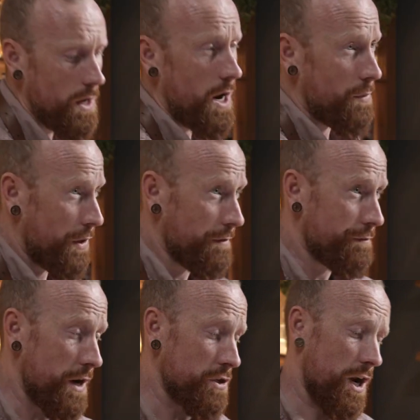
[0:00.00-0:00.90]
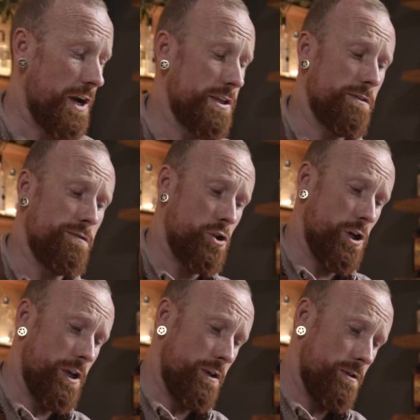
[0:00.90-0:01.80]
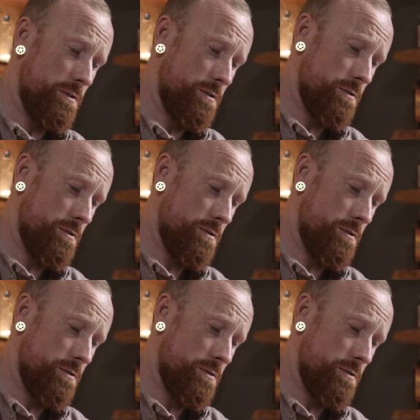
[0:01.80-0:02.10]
And we got fresh ice for shaking.